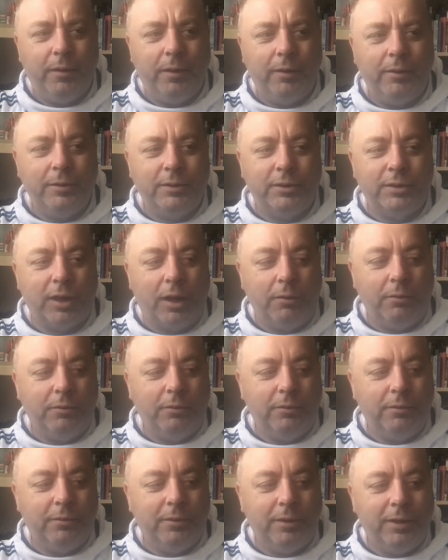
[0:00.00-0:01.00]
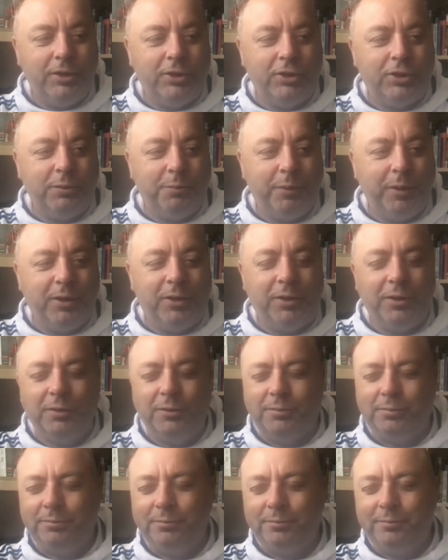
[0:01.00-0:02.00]
So it should be a
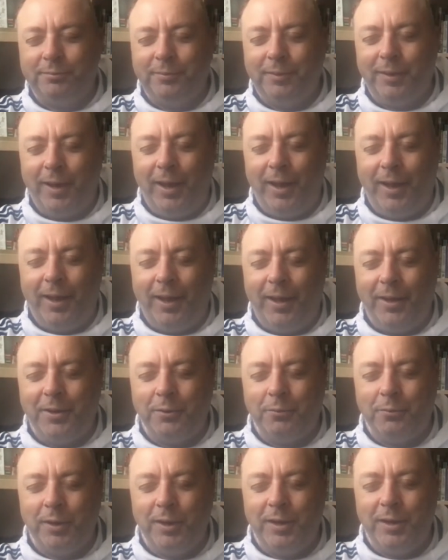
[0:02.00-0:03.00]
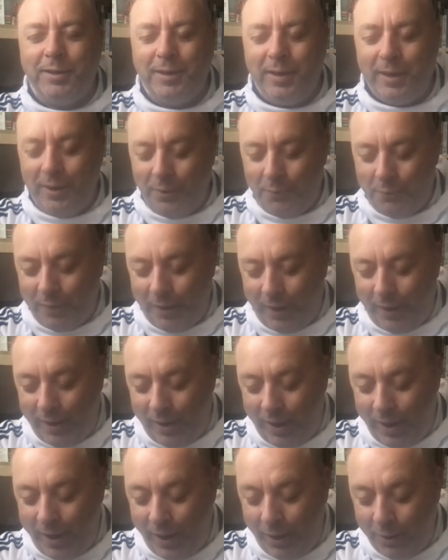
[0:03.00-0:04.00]
good read, and
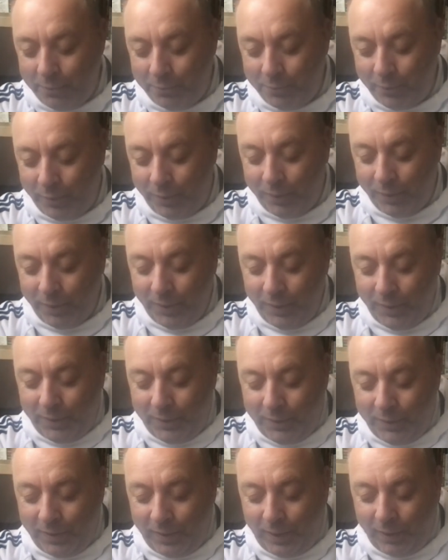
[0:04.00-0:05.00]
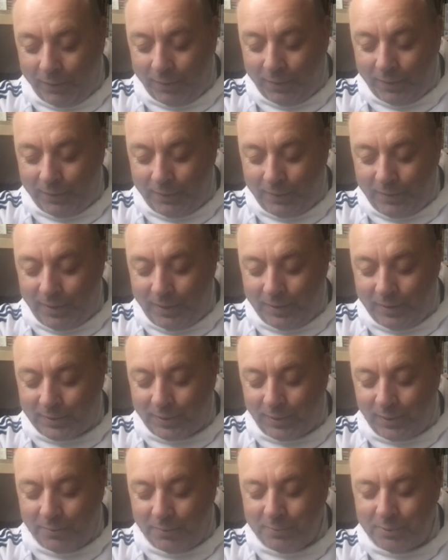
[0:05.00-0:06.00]
I hope that in a year's
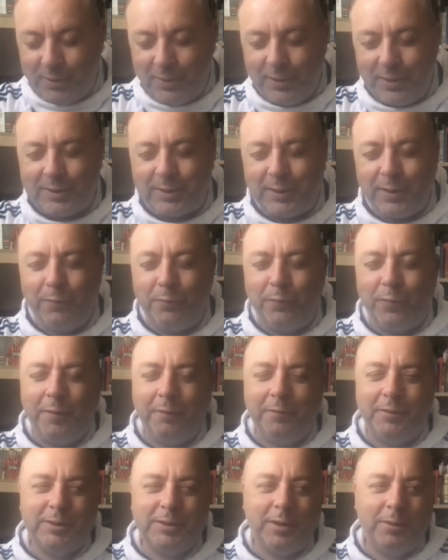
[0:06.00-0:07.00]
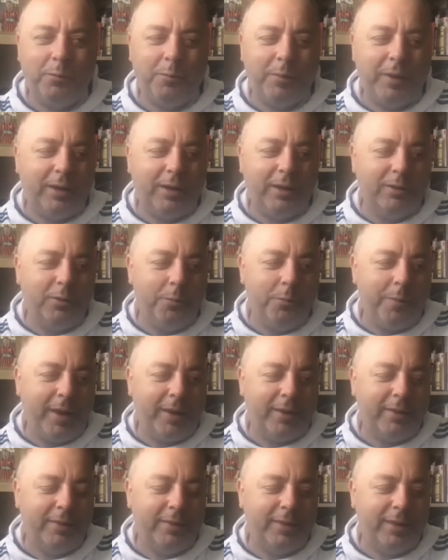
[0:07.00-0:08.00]
time, 2 years time, 5 years time, we'll be able to look
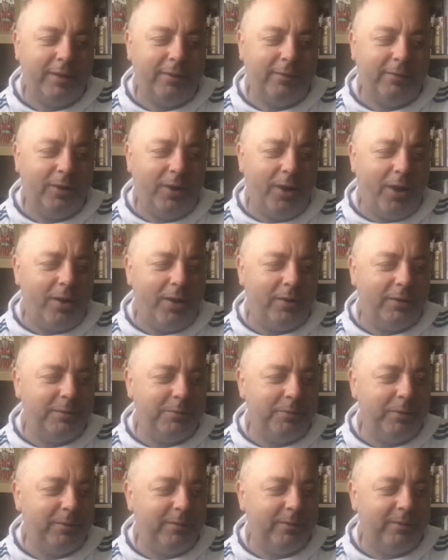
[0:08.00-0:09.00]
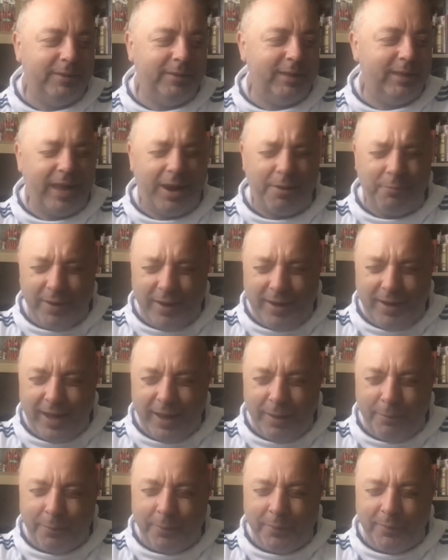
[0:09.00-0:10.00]
back and think, God, did that really
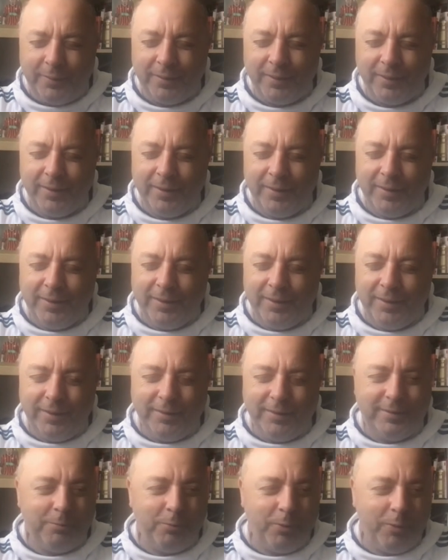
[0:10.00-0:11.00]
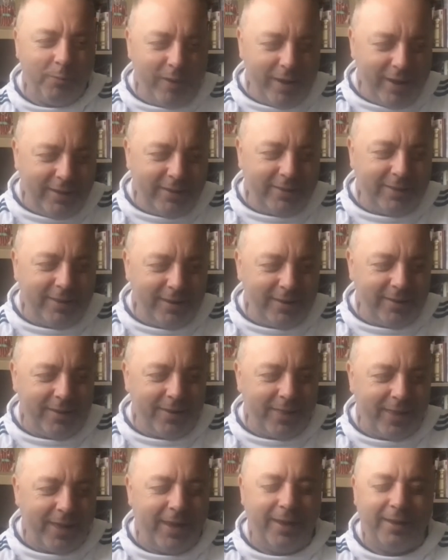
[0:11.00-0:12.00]
happen? did we really think
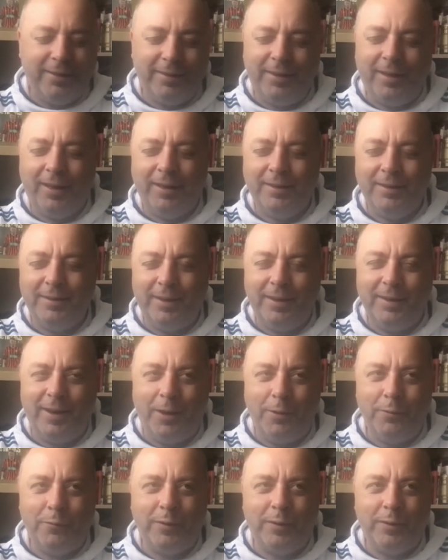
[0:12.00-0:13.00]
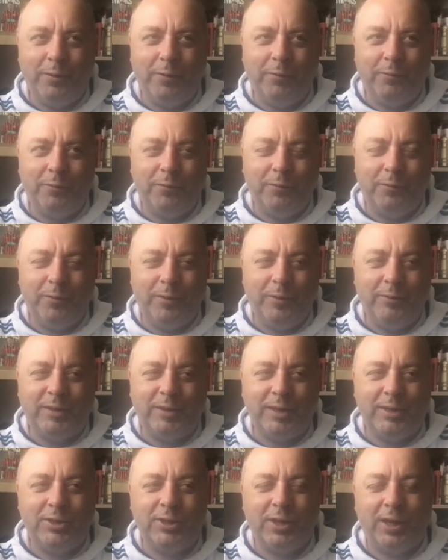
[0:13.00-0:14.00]
like that? And hopefully we've
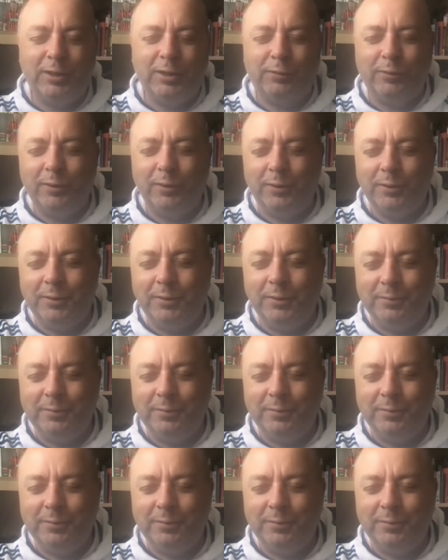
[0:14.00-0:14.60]
seen change for the good.